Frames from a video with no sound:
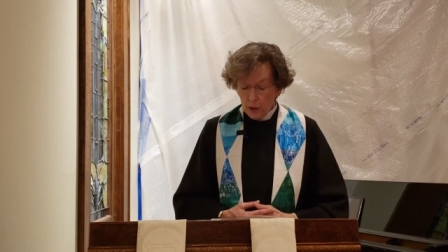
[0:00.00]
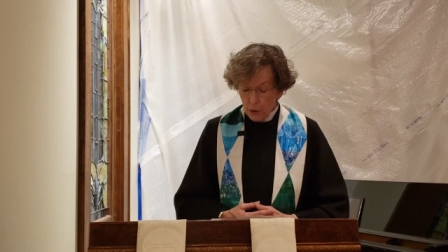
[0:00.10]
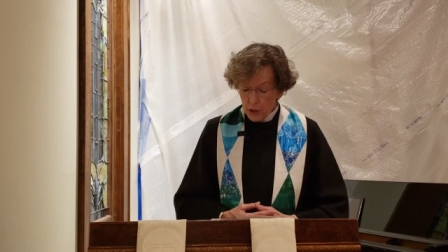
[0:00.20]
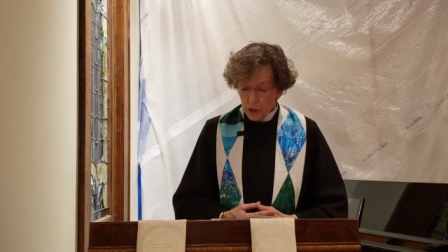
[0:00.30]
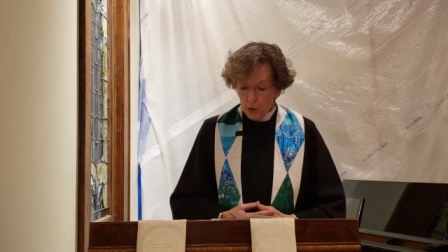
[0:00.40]

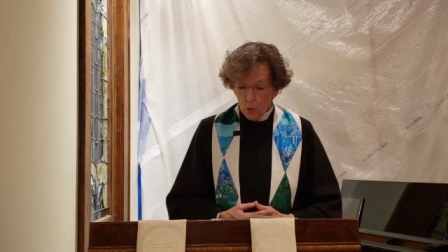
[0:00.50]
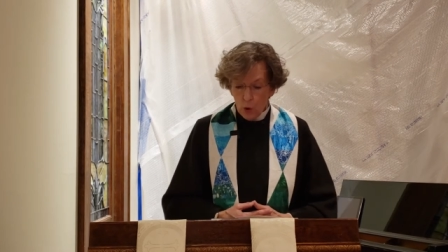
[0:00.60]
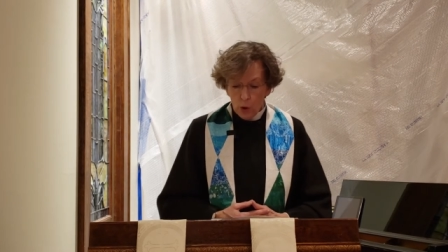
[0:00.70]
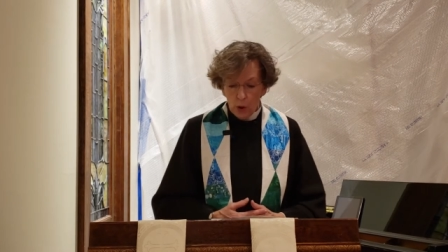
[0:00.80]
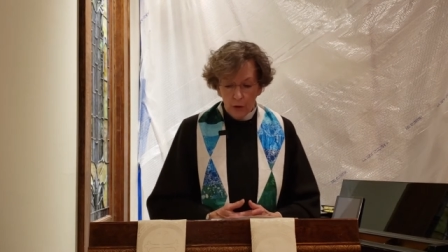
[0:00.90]
Christian
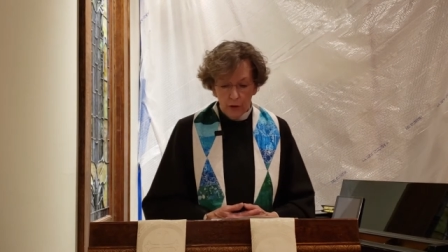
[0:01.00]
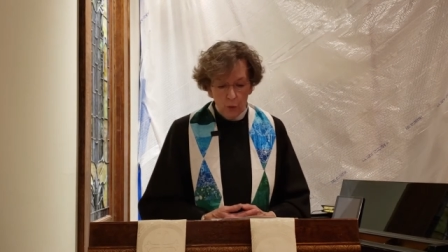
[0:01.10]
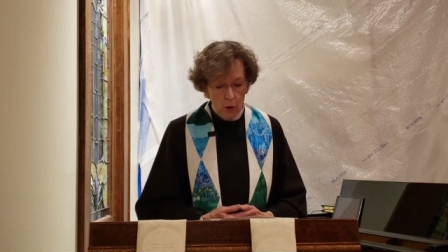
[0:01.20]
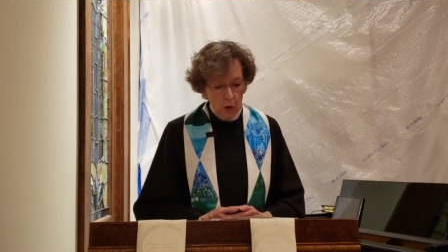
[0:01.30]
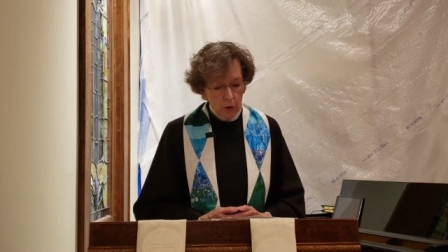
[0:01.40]
world, the
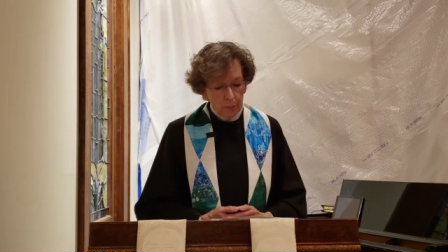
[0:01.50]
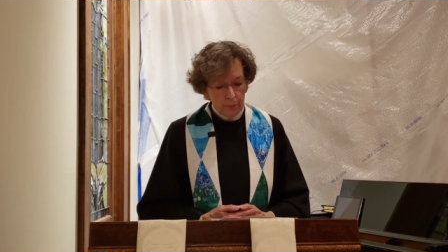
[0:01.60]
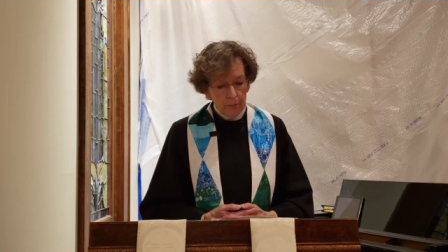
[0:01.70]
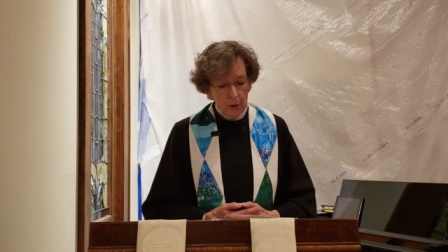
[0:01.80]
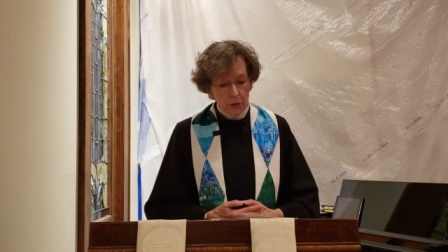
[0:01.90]

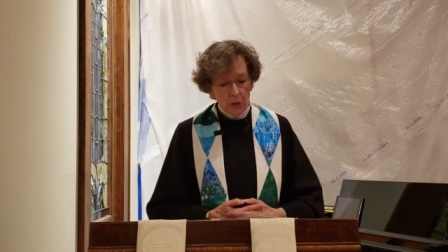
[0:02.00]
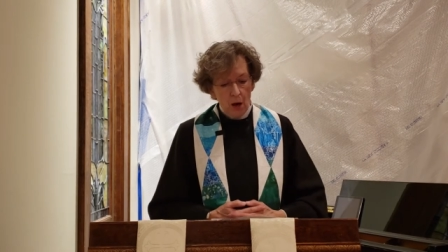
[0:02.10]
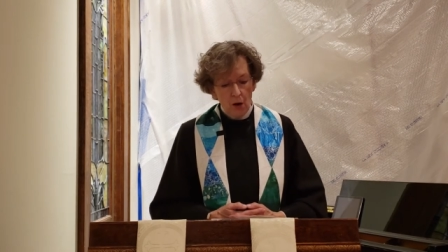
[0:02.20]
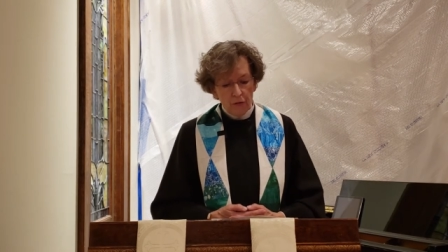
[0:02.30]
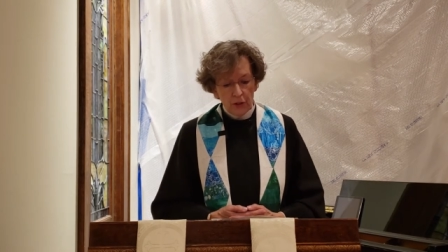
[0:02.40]
world most
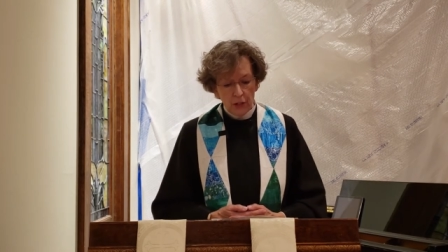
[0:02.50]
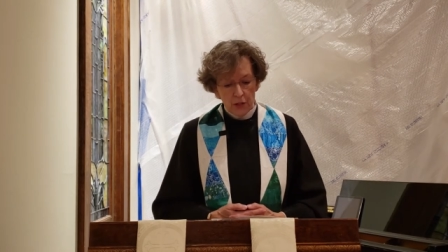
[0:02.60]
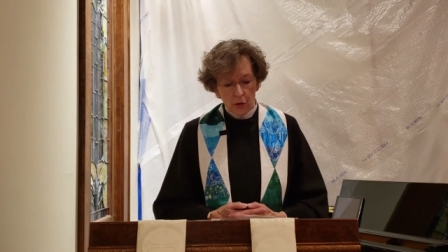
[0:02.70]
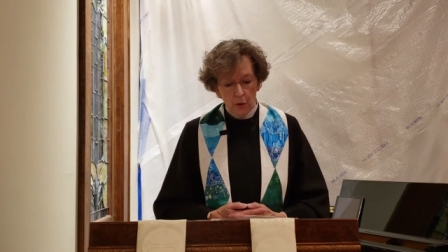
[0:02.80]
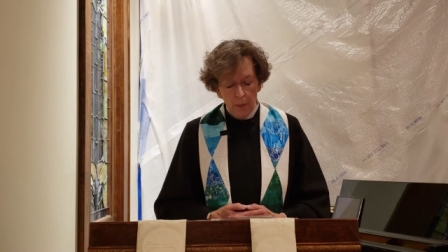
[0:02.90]
often
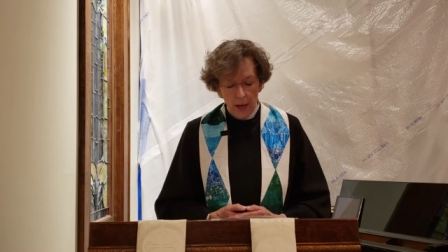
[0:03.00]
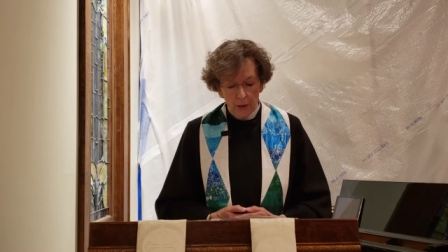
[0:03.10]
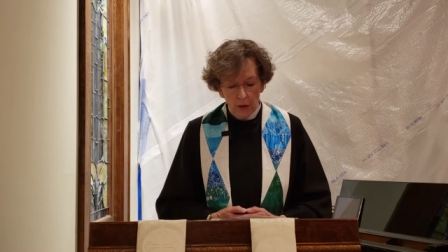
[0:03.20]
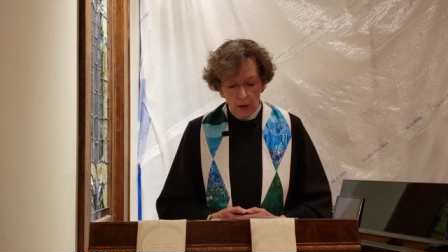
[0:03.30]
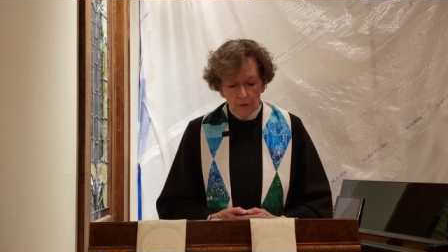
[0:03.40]
is a
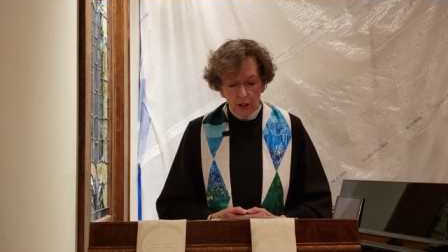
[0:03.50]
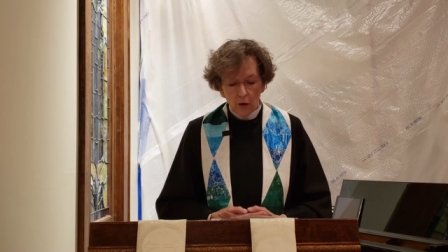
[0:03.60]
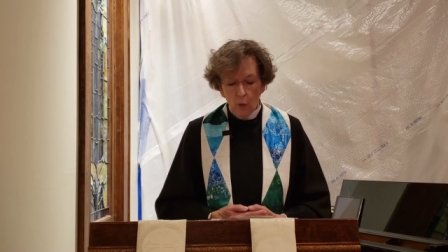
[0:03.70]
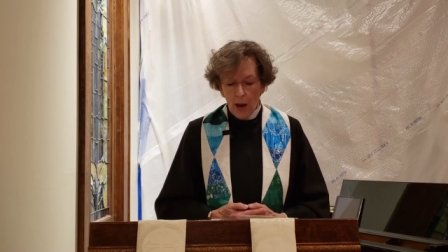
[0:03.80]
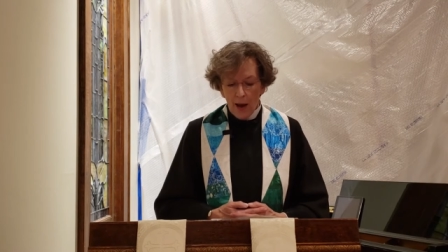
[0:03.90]
reminder of the
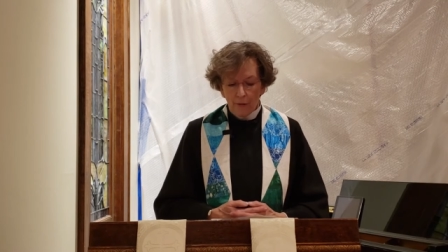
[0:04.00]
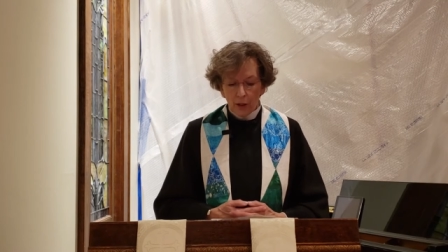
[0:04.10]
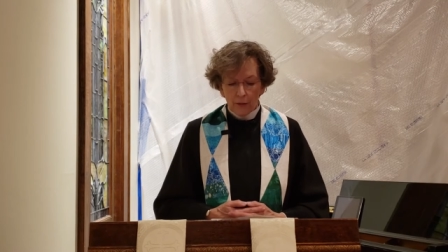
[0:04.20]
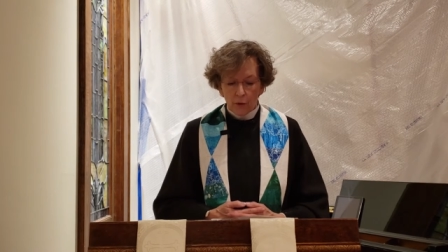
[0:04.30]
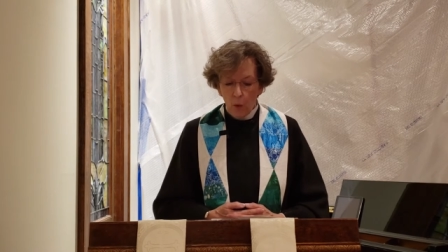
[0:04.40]

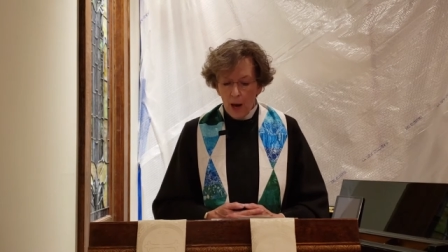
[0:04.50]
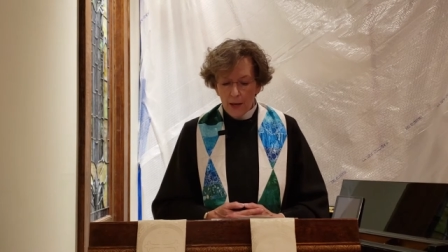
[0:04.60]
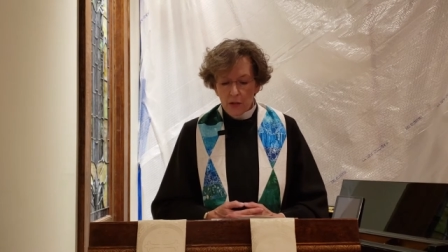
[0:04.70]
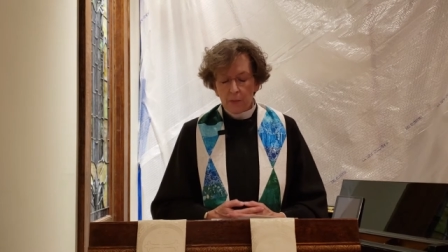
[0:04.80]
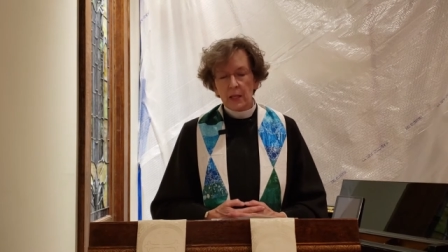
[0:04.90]
arrival of the
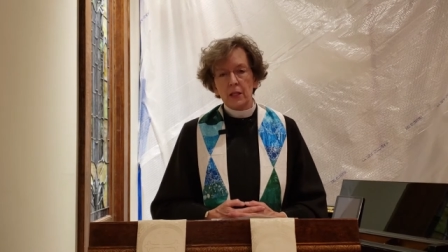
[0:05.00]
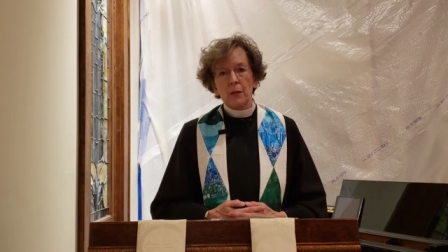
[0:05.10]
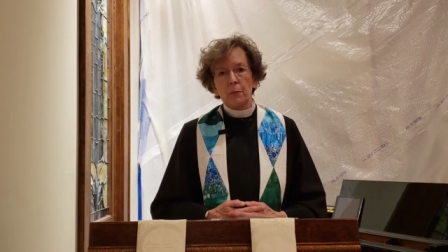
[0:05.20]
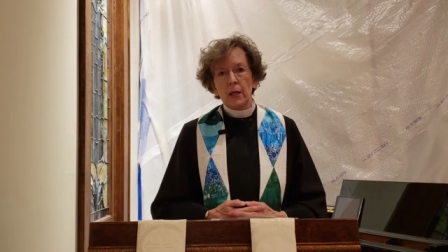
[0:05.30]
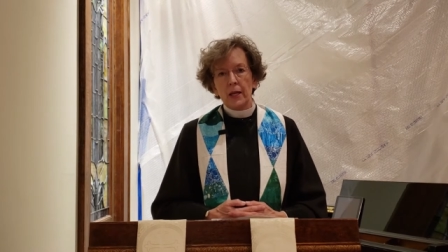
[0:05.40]
wise men at
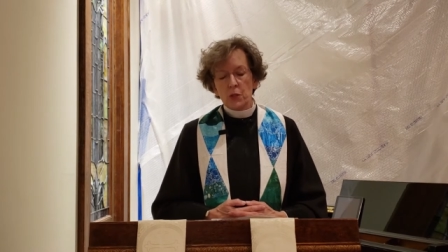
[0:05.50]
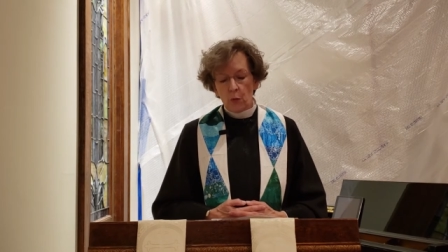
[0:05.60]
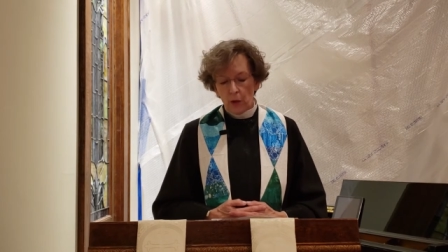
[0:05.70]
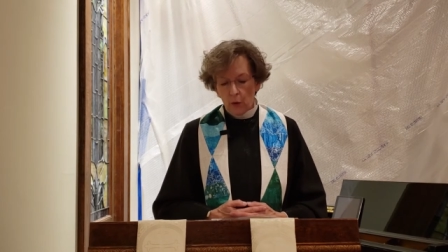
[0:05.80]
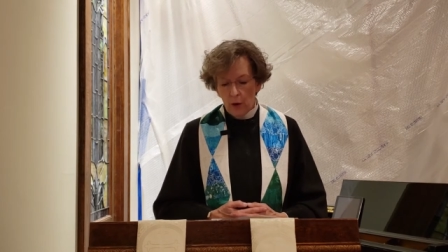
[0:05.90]
the place
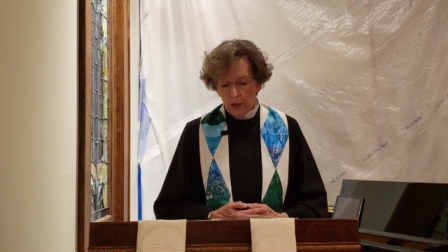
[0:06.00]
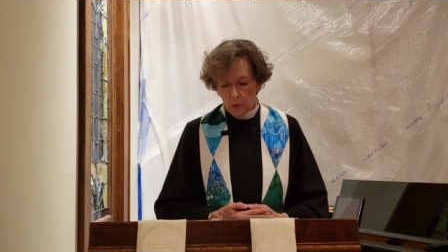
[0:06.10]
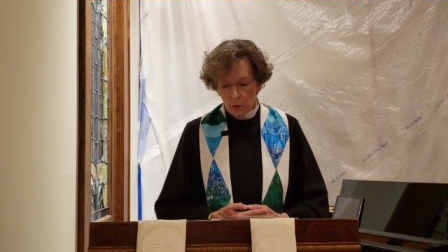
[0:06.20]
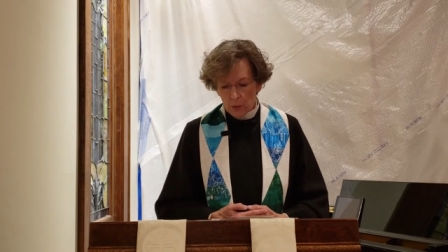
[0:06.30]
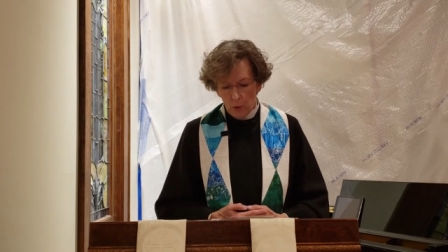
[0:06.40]
where
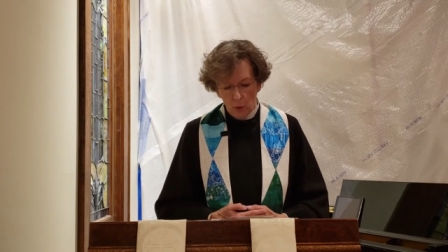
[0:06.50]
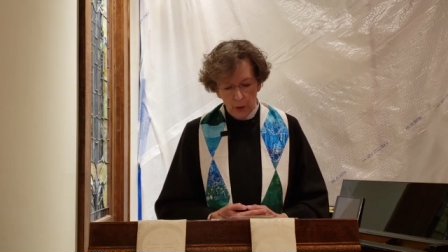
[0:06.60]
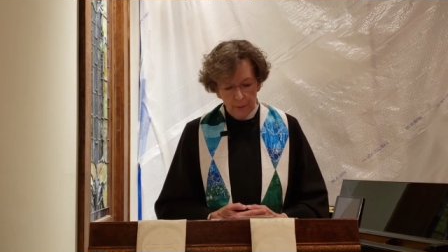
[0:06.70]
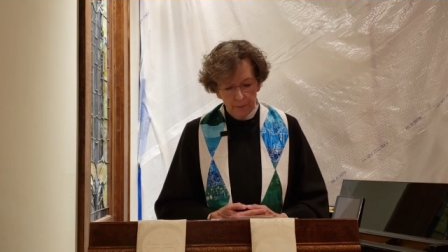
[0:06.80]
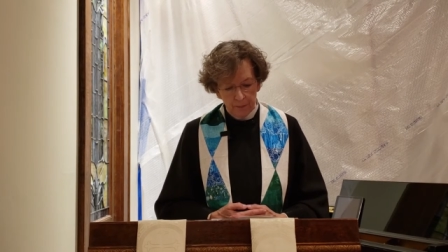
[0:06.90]
Christ was
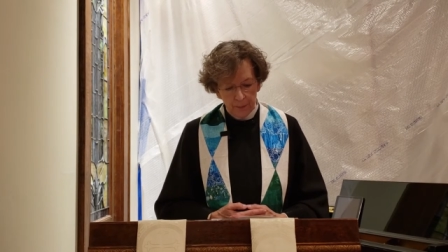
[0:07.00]
born.